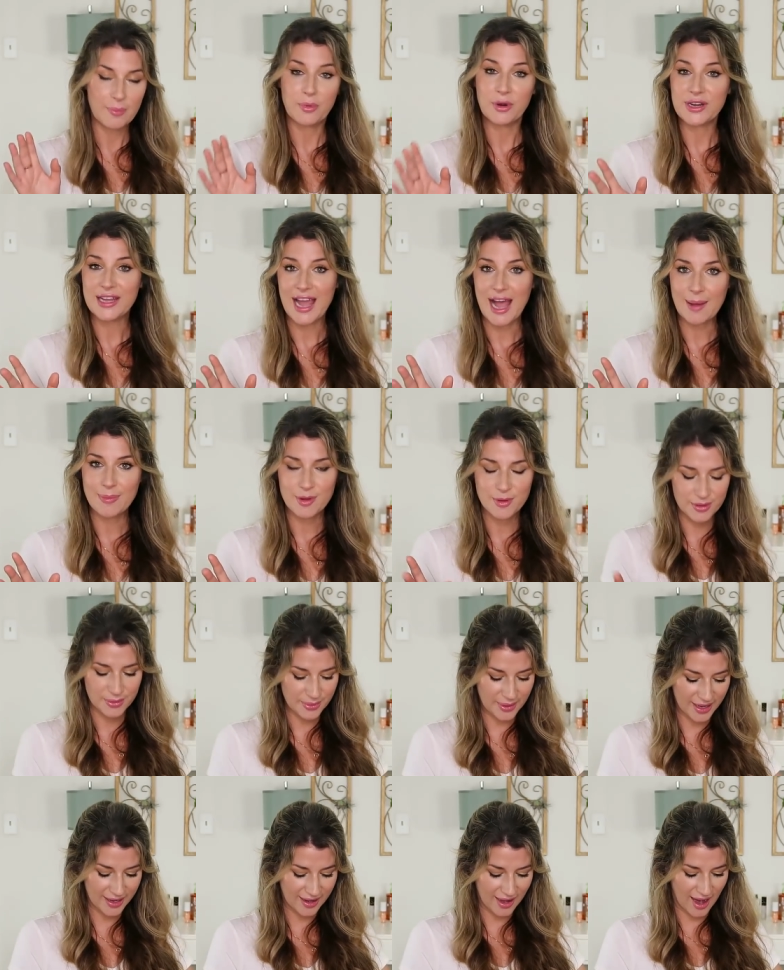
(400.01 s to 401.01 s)
Pretty happy
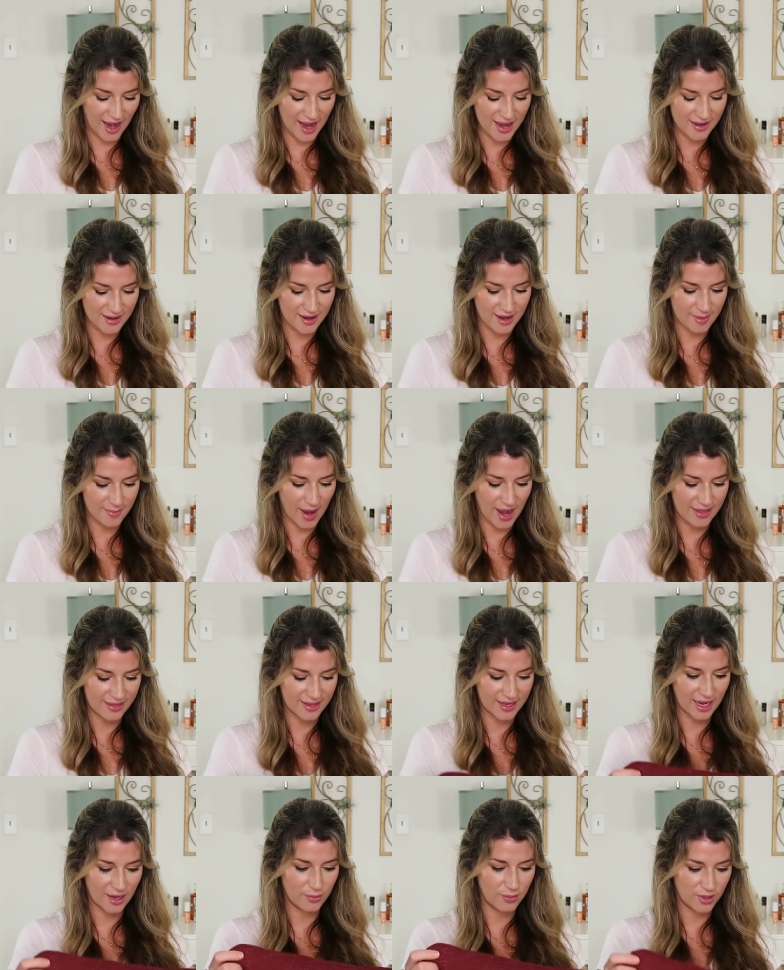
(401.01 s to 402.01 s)
with what I got. Um, I
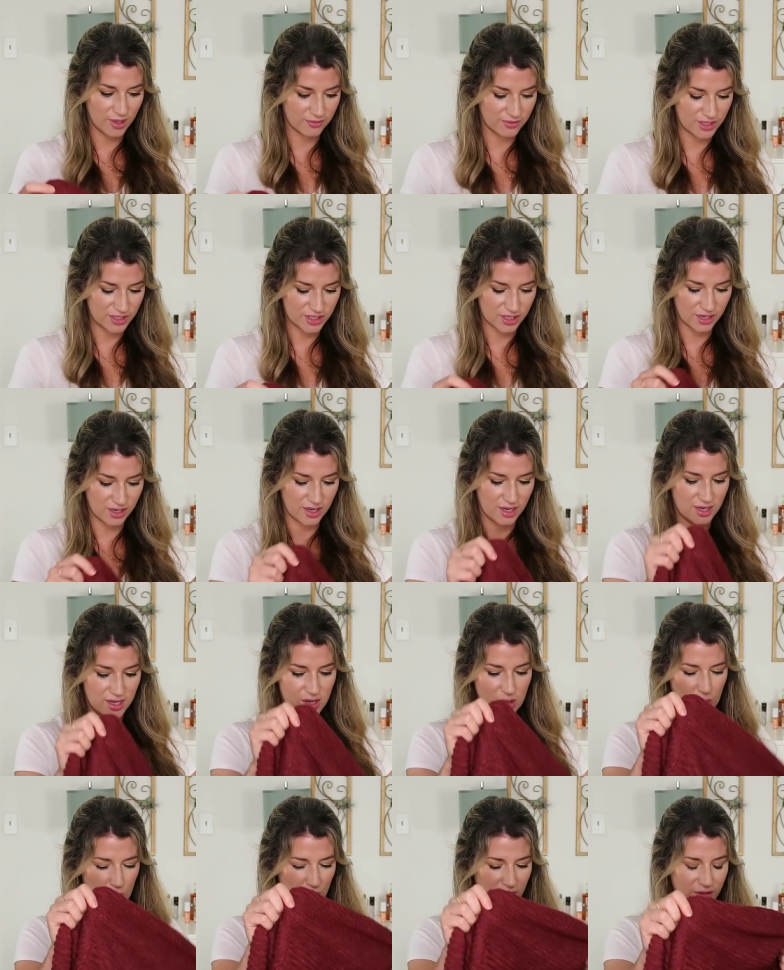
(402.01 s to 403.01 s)
think I will
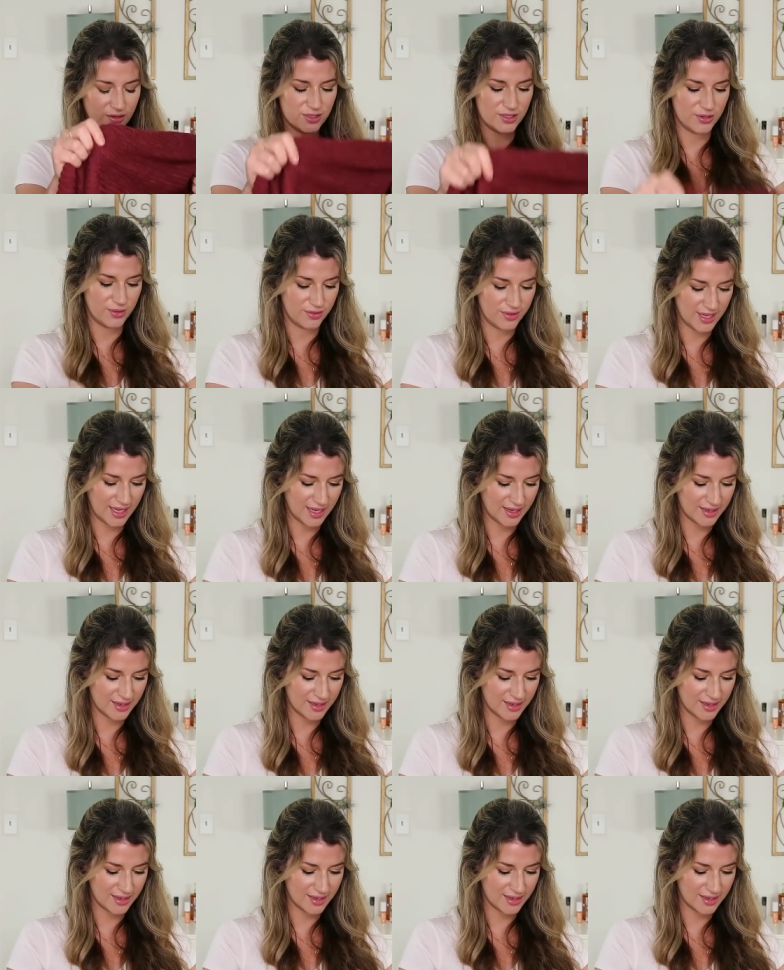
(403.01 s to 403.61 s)
return one or two